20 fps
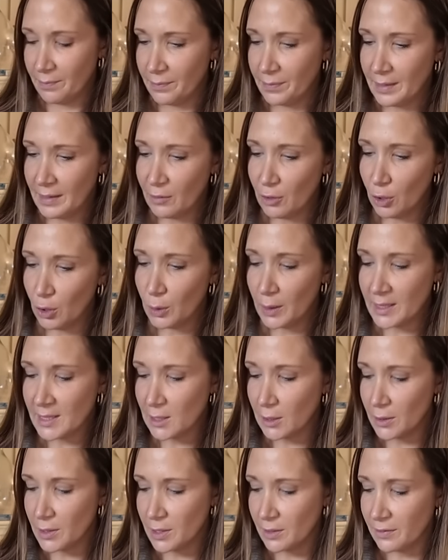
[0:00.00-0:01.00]
They've got quite a
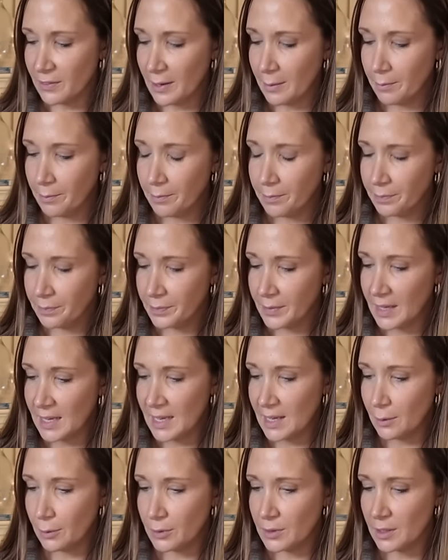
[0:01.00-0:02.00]
lot of
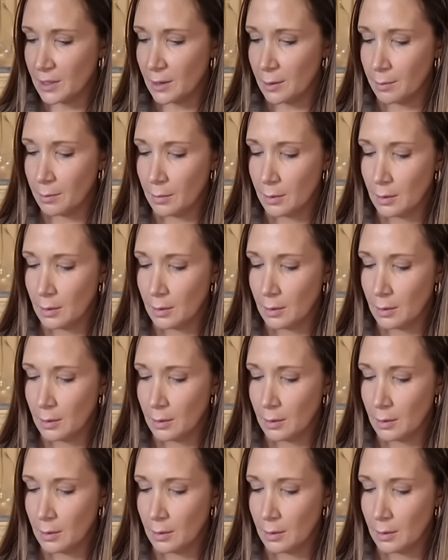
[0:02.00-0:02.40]
heel to them.